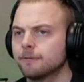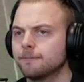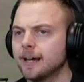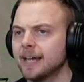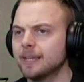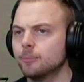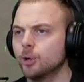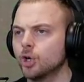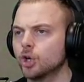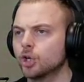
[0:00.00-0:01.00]
fight
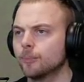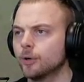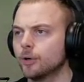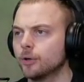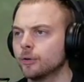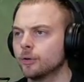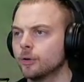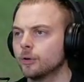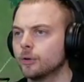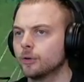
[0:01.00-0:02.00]
Pokemon?
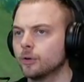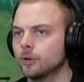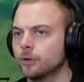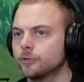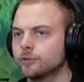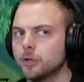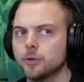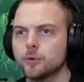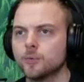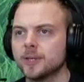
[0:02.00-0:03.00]
Or
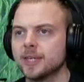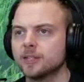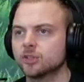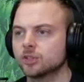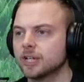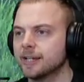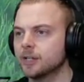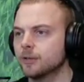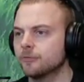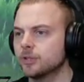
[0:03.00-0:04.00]
do we just kind of
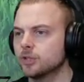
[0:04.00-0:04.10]
go for the